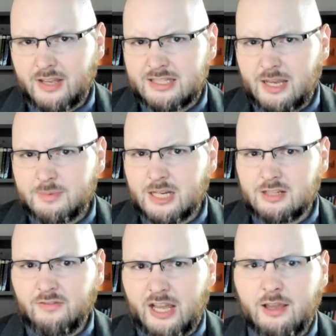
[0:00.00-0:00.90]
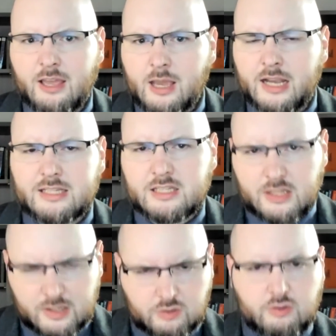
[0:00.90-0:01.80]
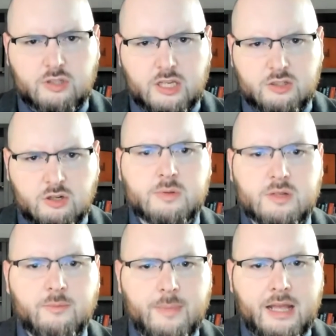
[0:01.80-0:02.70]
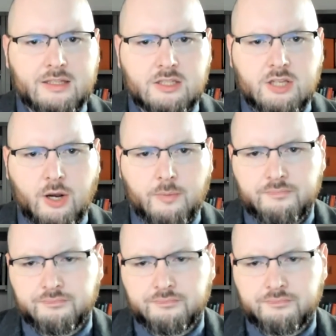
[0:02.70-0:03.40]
It's objectifying because it's a description from head to toe.